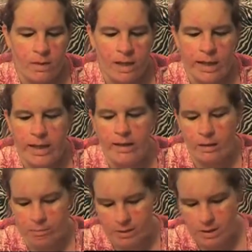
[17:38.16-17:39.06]
I got
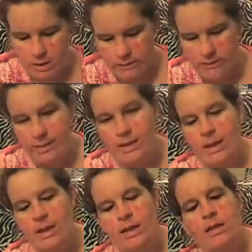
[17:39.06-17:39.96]
a bunch of
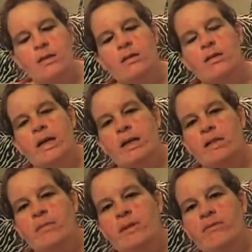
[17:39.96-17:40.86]
these. They're
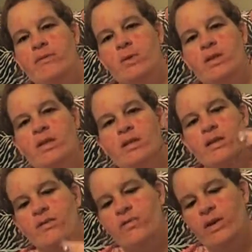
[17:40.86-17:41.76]
actually meant for
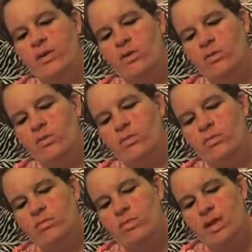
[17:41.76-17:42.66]
cell
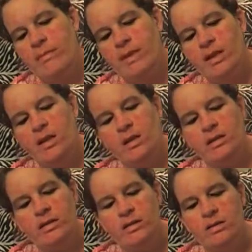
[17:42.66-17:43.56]
phone something and
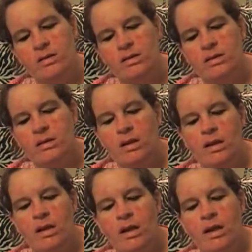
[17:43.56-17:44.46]
others.
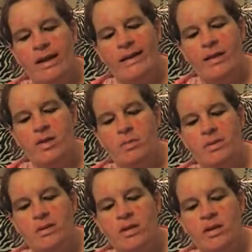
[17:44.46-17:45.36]
I guess you
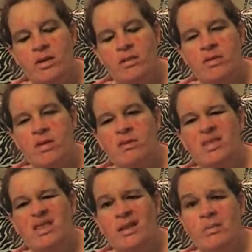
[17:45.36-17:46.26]
put like charms on them
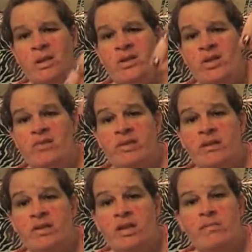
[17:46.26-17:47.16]
and stick them in your cell
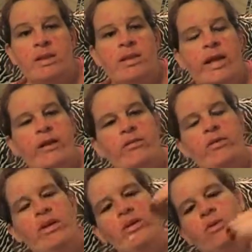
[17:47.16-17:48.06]
phone or something. I
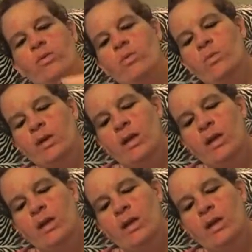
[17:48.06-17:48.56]
don't know.